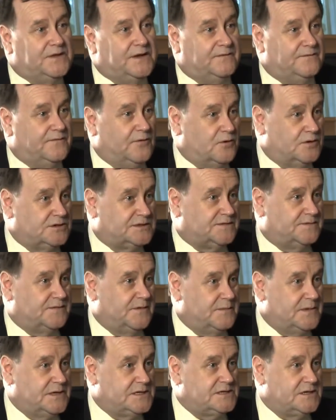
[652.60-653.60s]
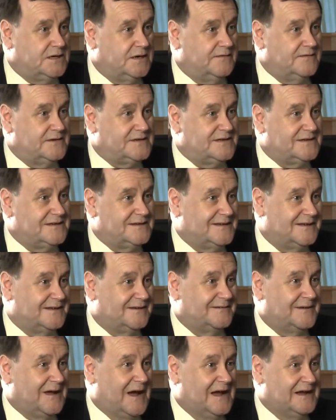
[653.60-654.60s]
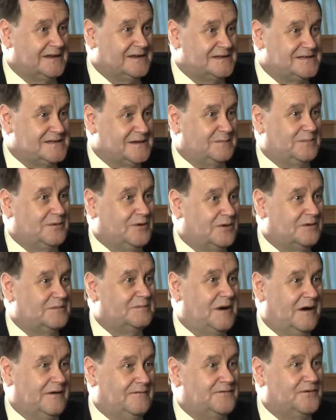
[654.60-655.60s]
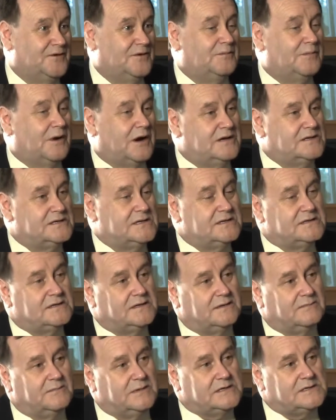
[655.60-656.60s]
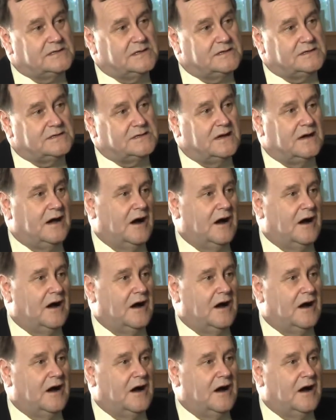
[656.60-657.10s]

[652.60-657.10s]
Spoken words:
divorced from the services that are going to support my food processing business.